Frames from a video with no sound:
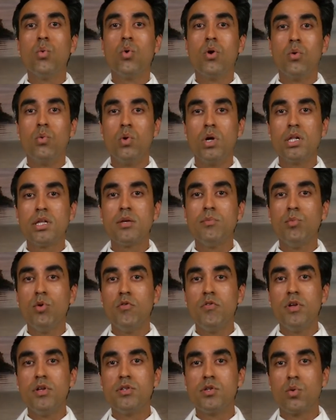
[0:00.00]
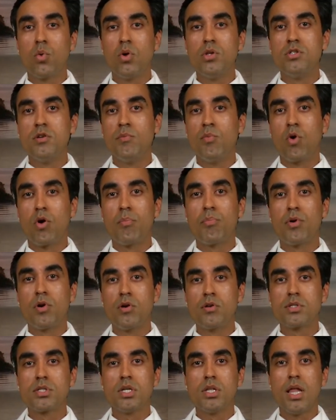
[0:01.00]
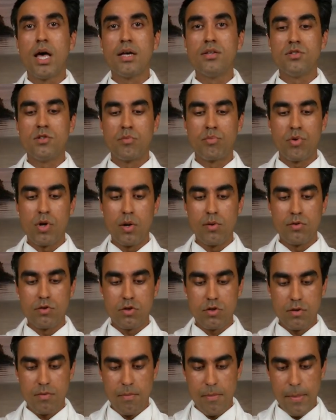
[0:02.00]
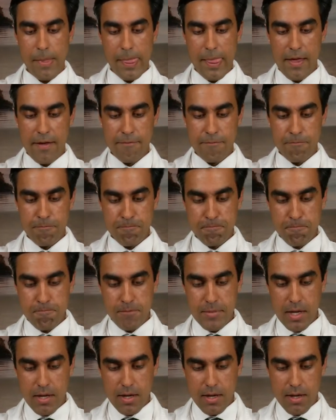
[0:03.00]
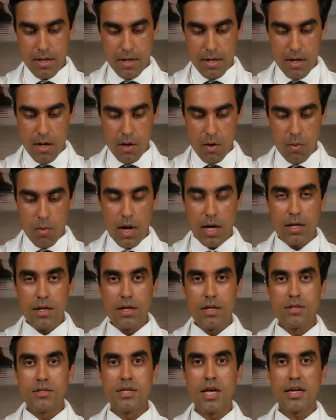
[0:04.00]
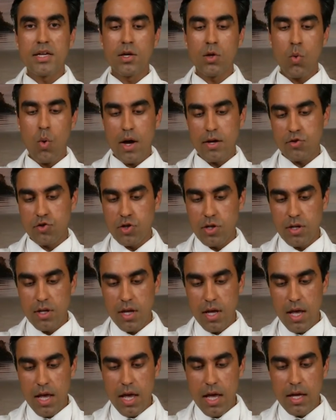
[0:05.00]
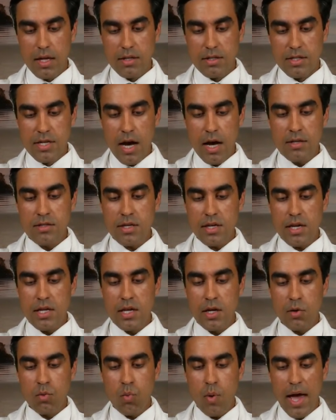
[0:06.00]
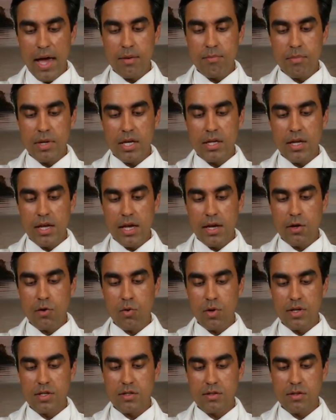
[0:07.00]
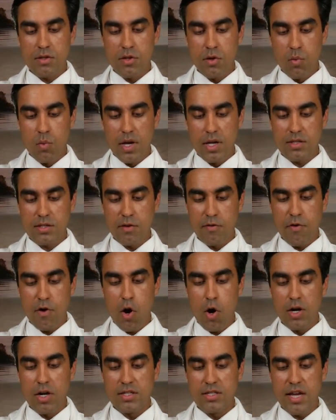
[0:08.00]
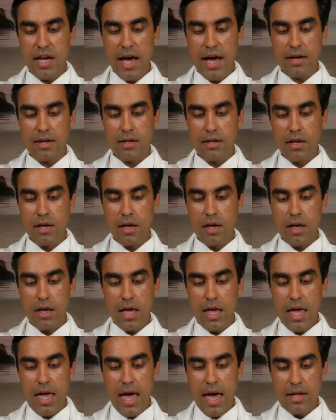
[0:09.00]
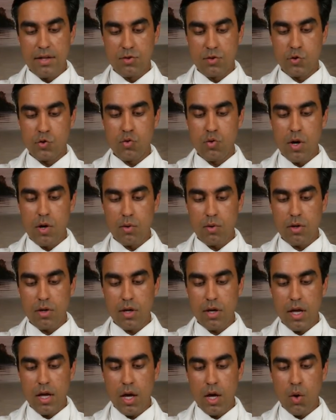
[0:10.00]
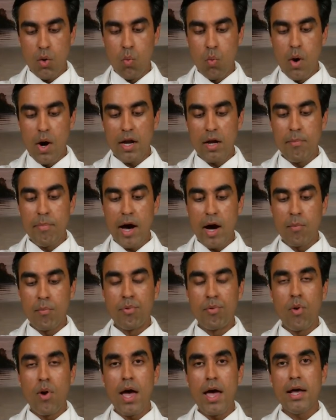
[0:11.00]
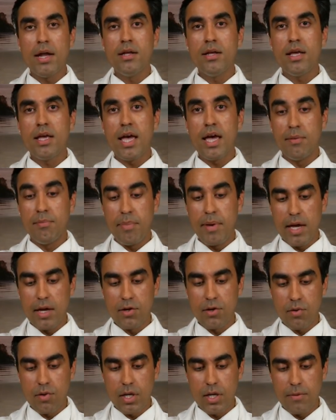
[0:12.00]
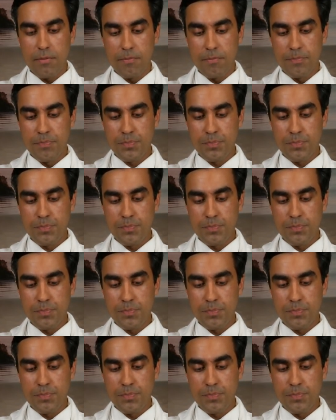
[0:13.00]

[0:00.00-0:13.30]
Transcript: we're really moving towards a more personalized approach. All right, second question. Does eating red meat increase the risk of heart attack and stroke? What about bread and bakery?